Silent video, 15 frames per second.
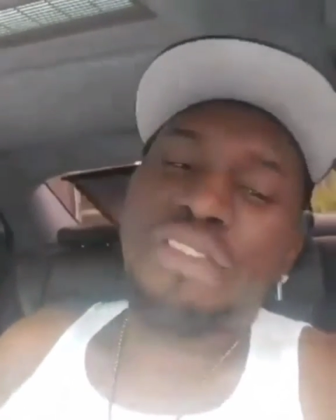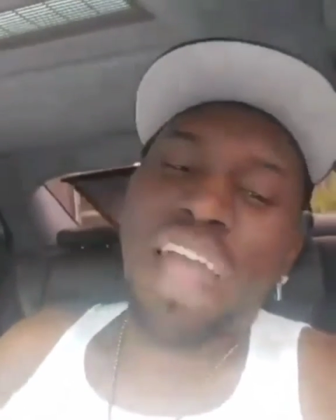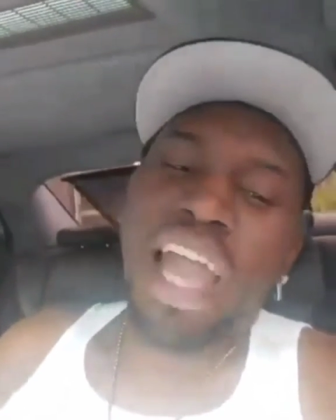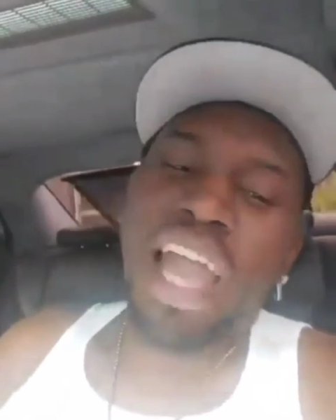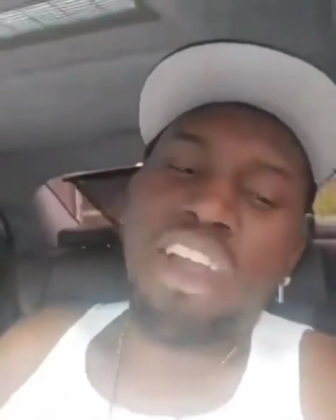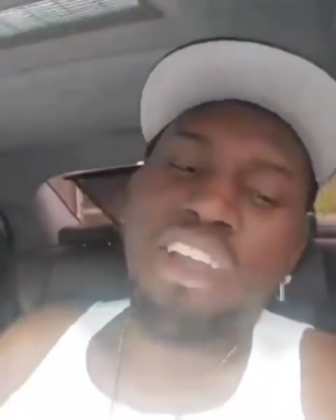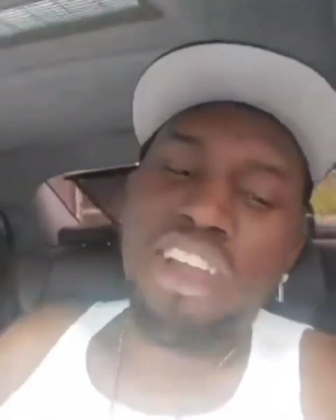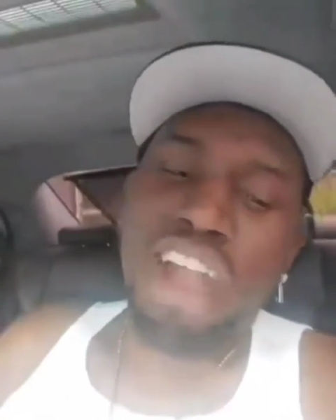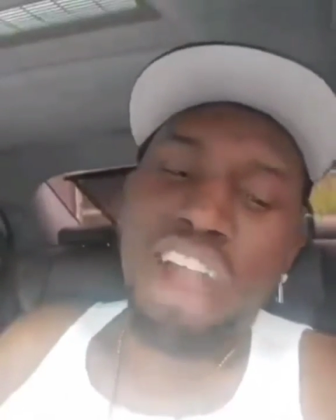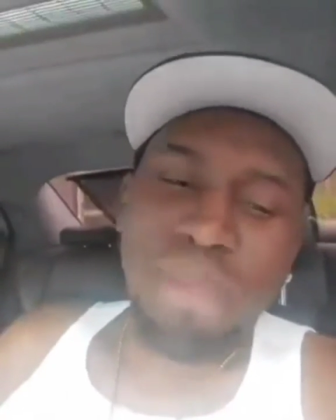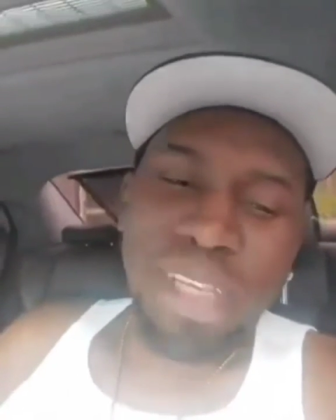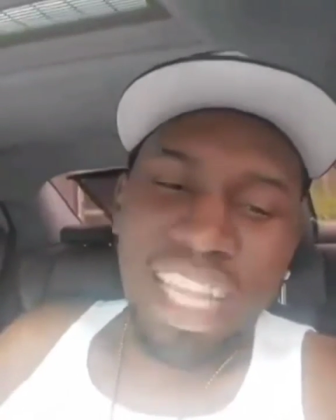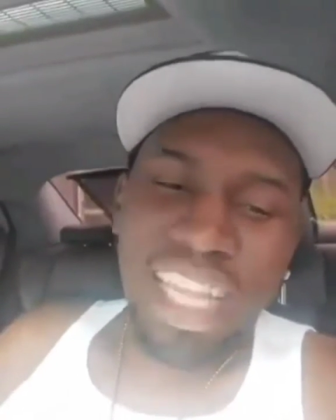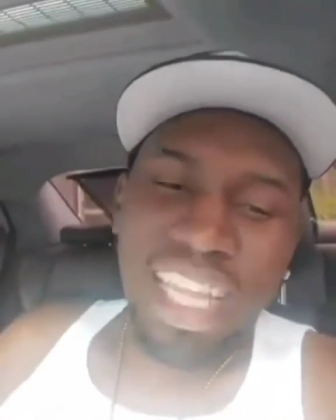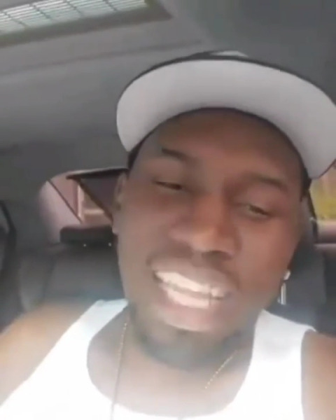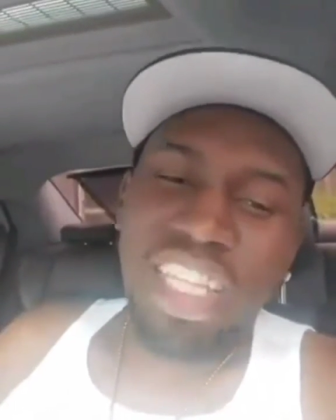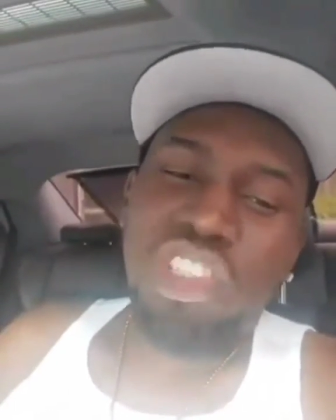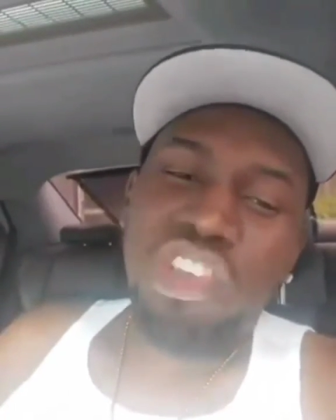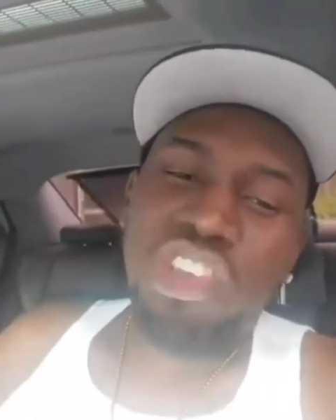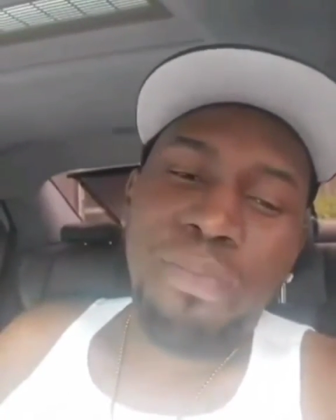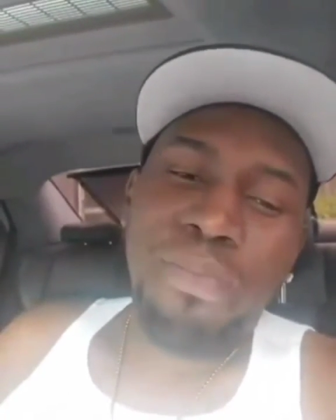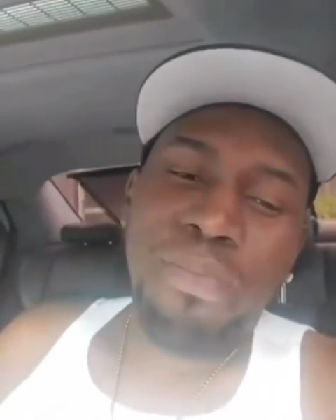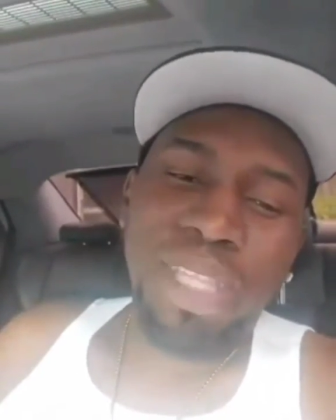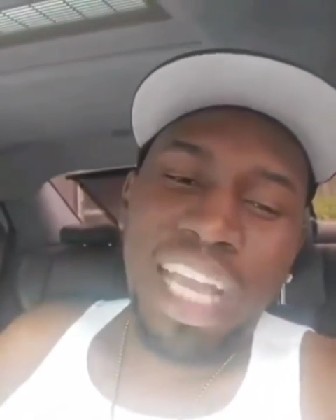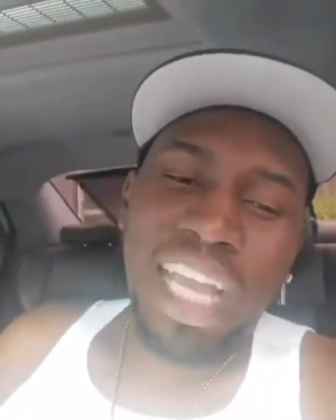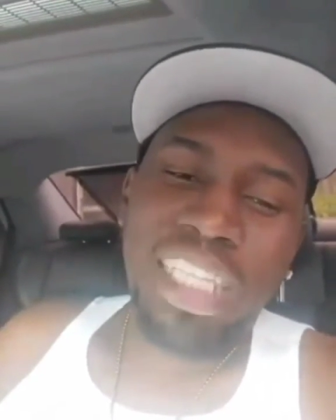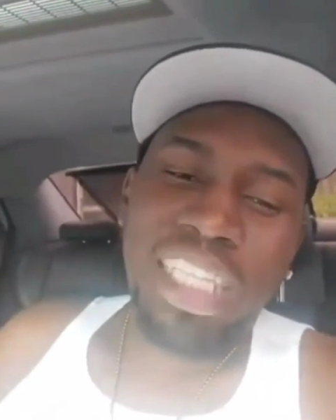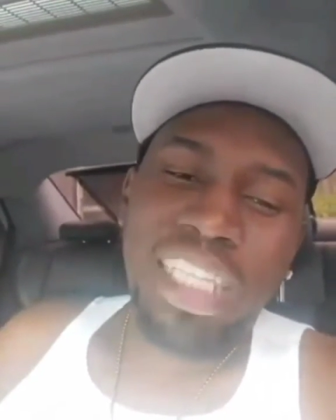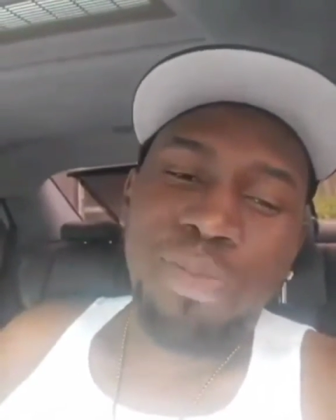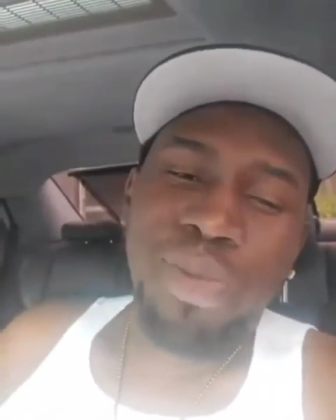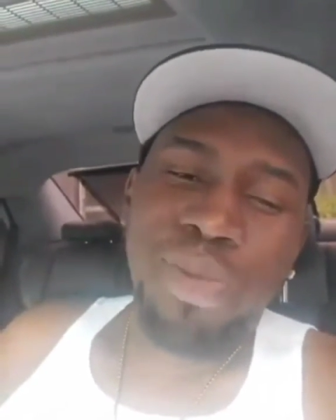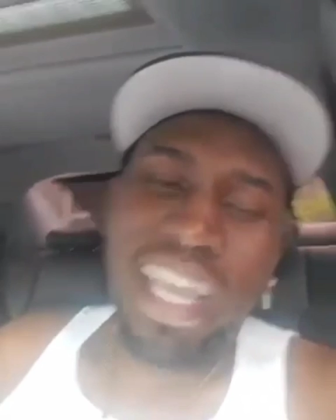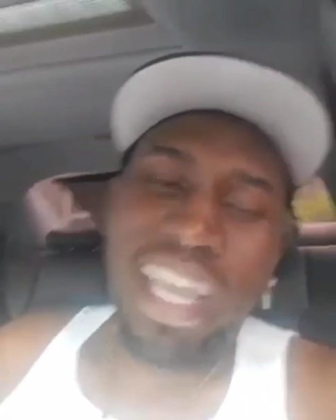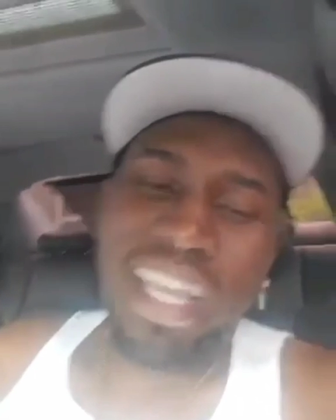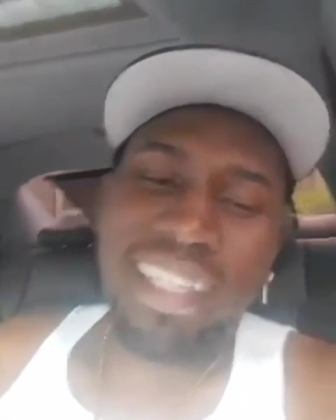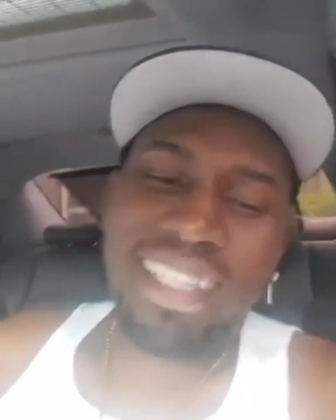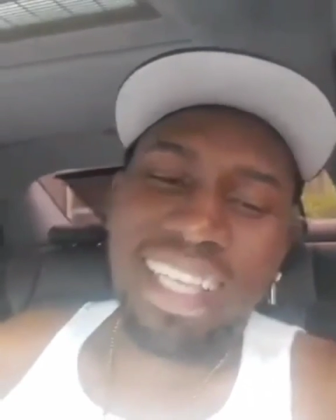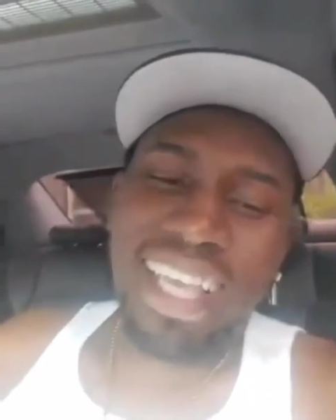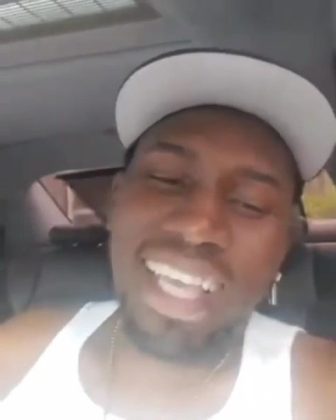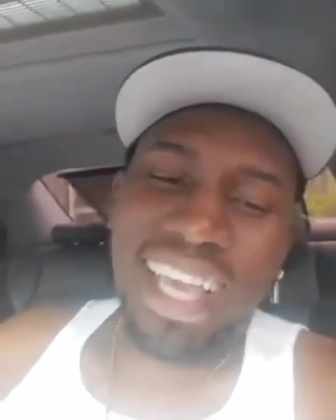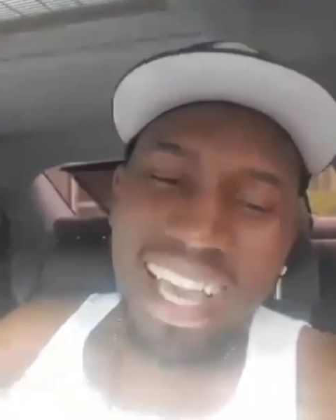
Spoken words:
that Grammy they did drop in a Spice